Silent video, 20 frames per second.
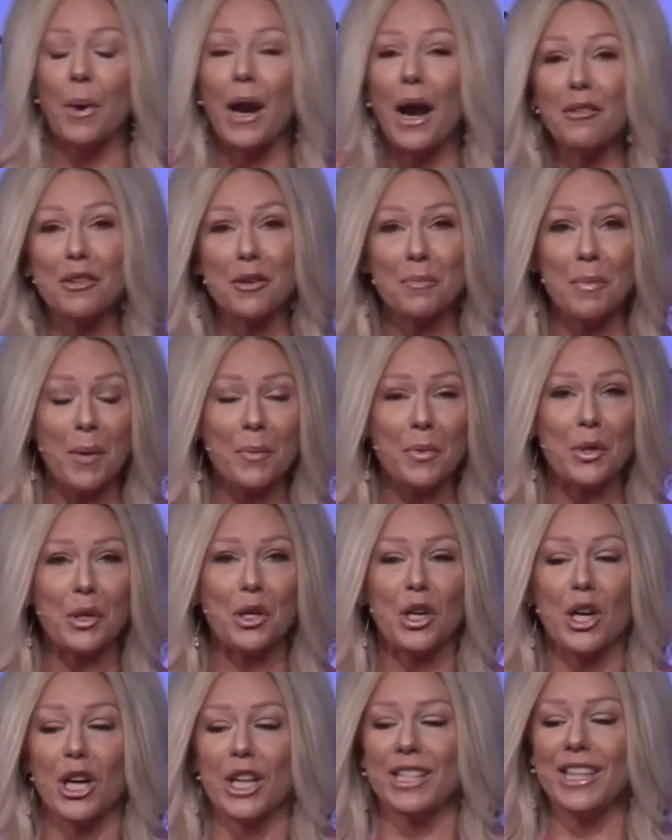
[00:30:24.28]
But I
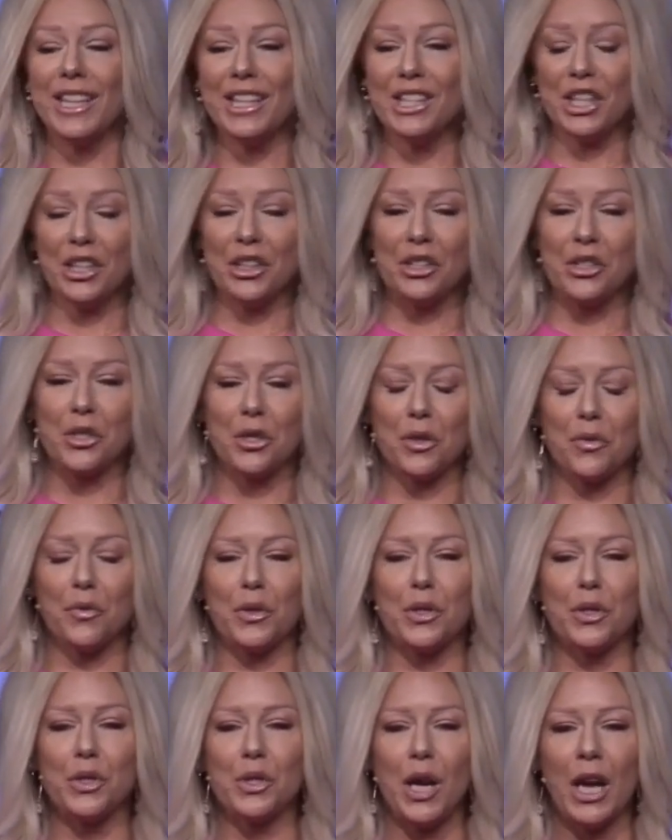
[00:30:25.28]
remember teaching this the
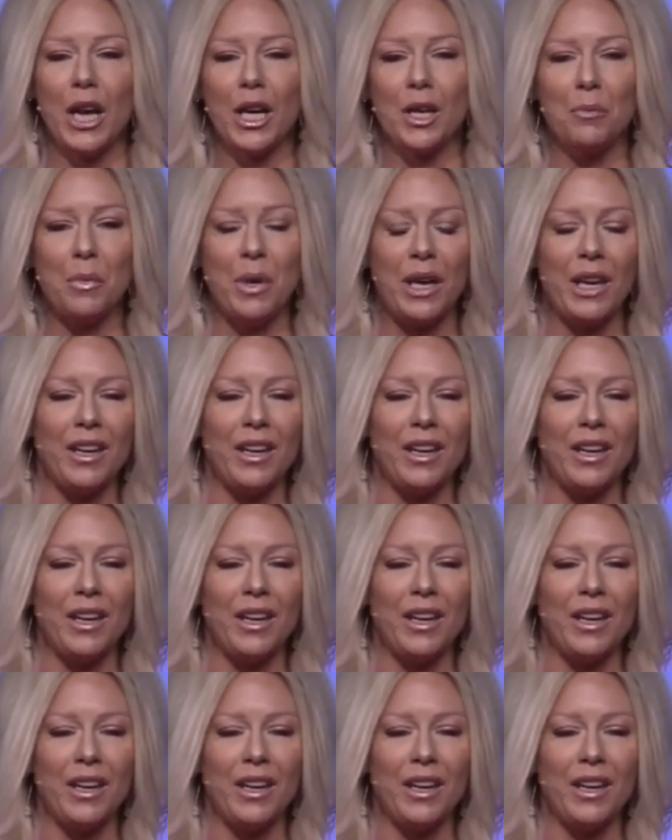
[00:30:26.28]
first time,